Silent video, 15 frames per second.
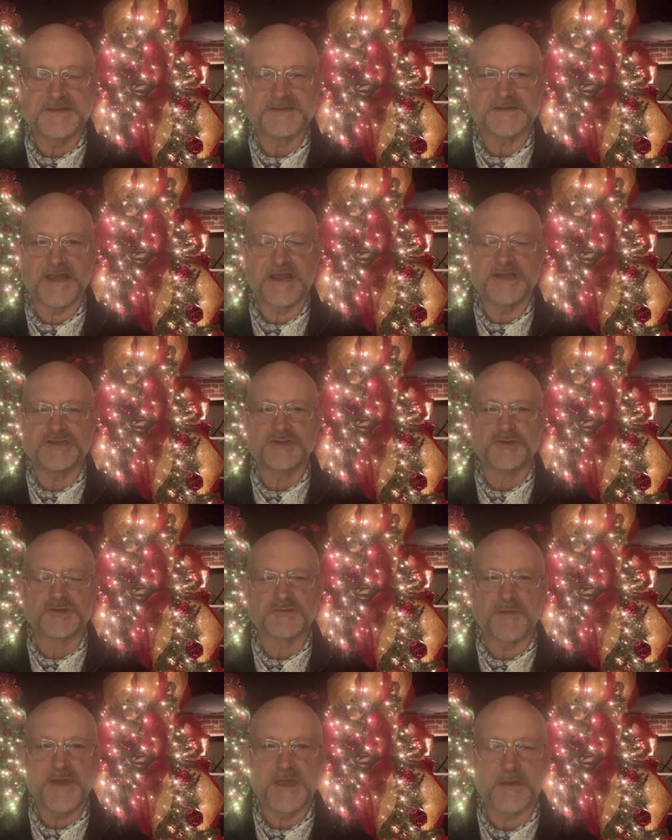said, as you
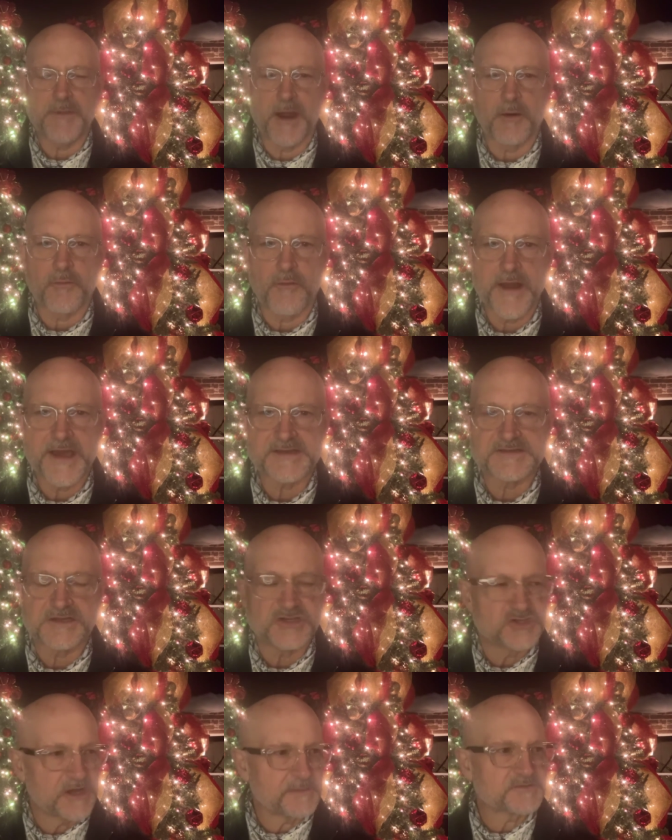speak about rest, the
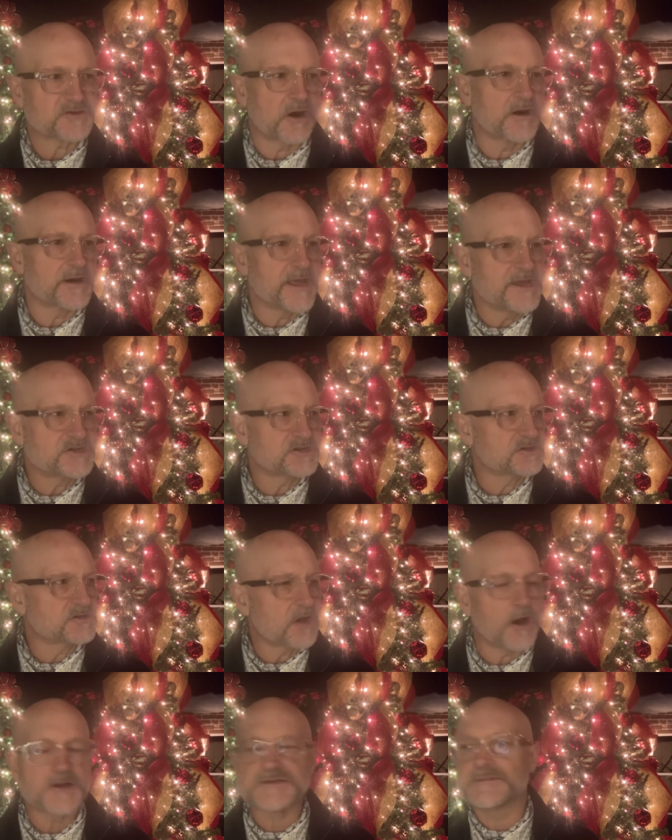Jumpstart Nation
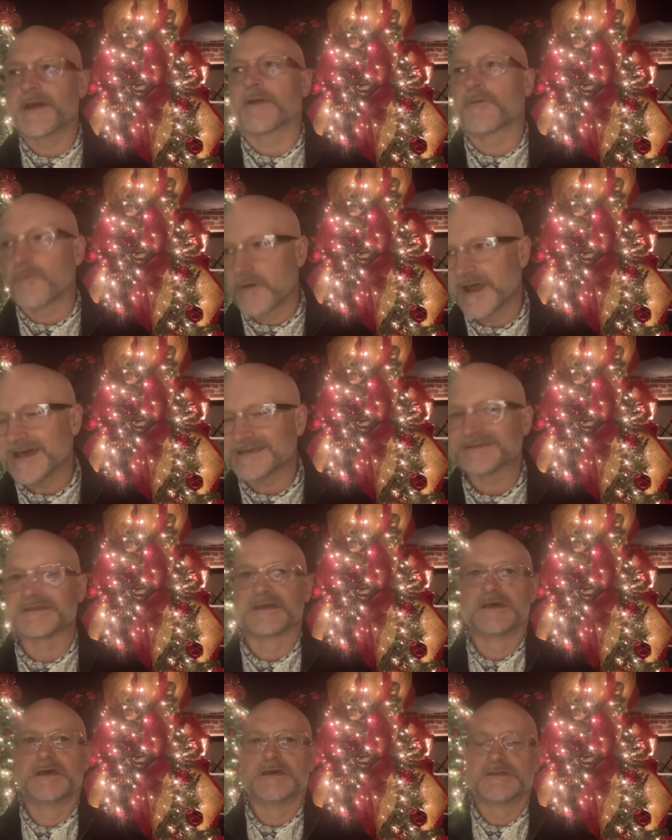talks about rest
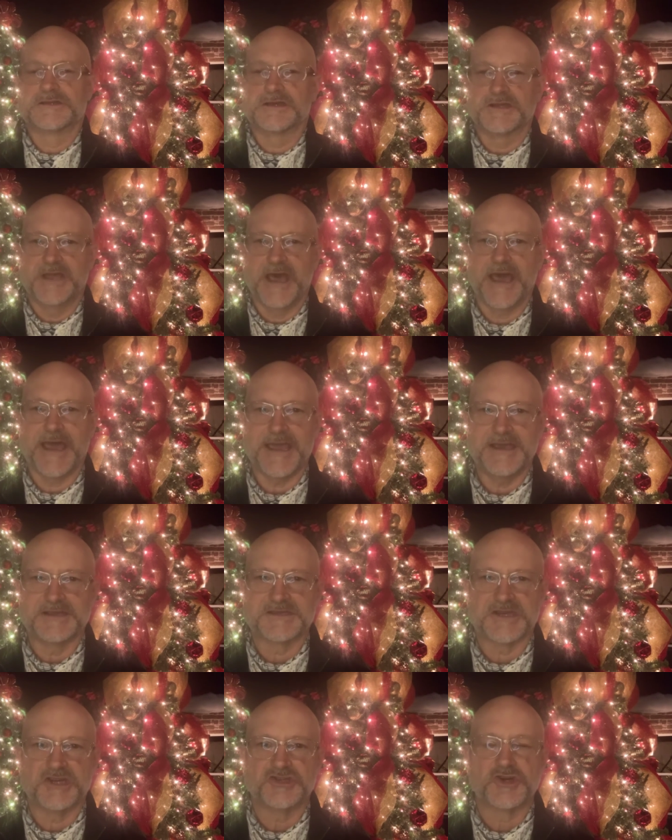today, he
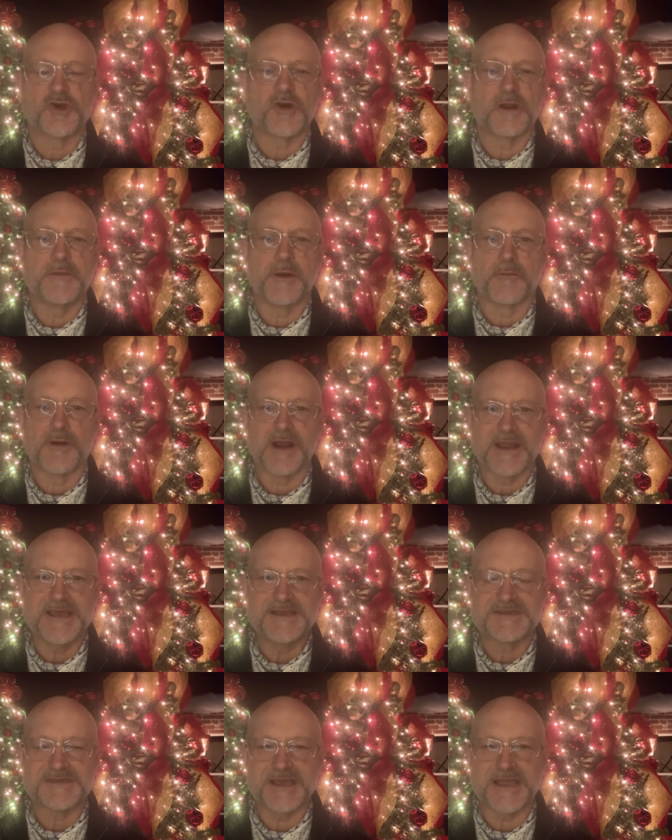said, You're going to be
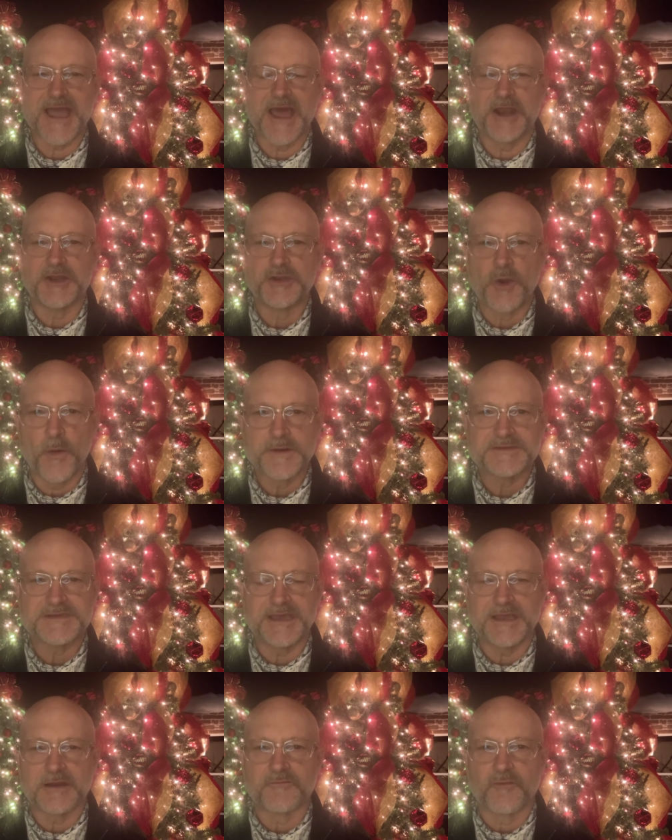releasing an
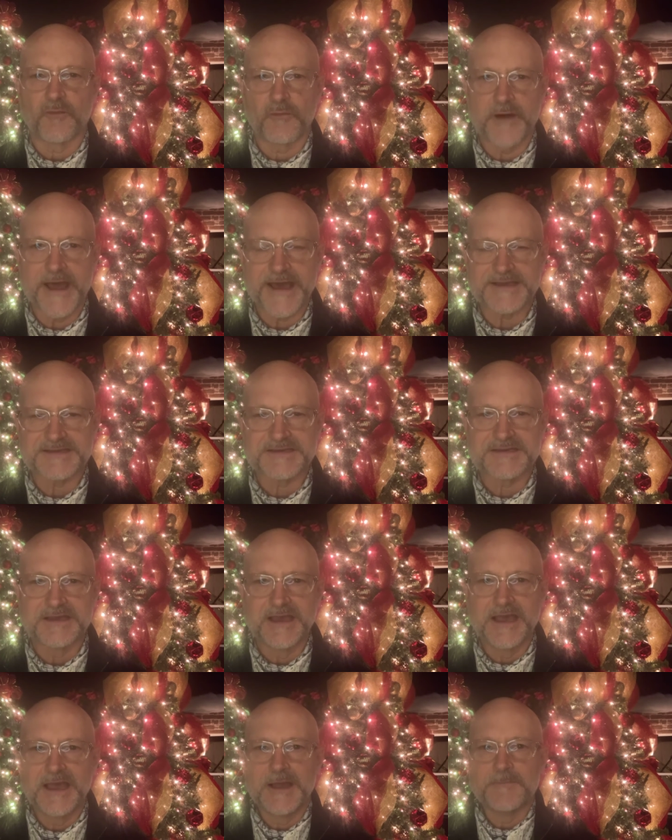anointing of rest
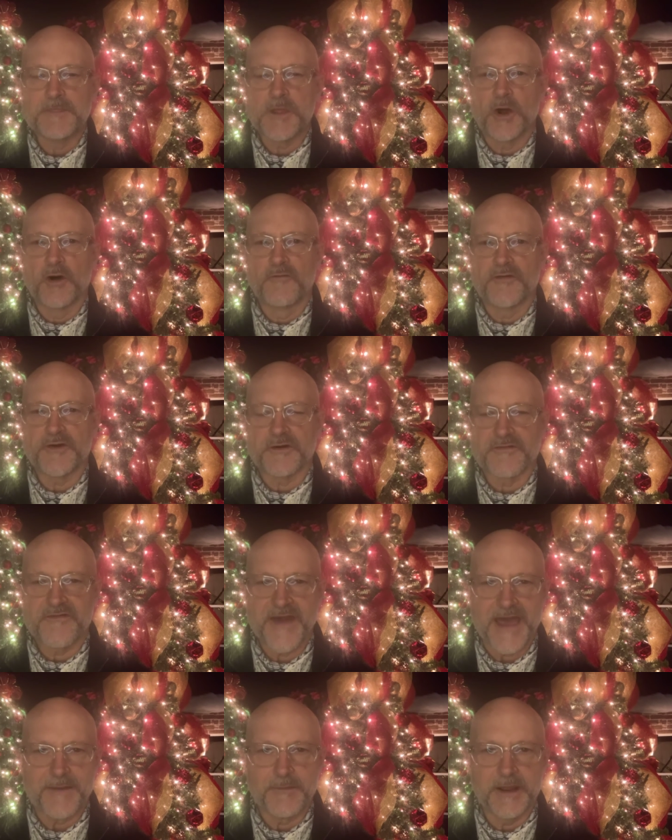over your
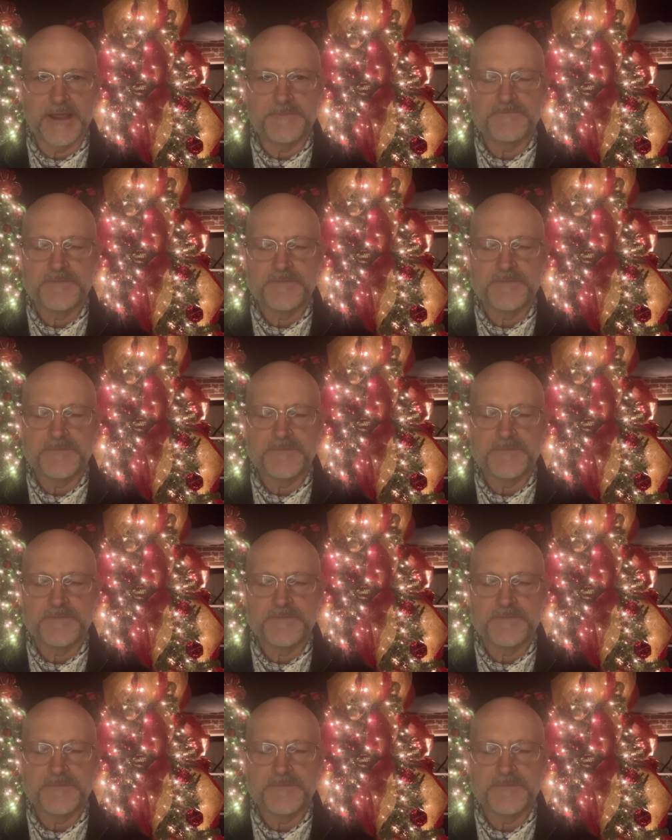family,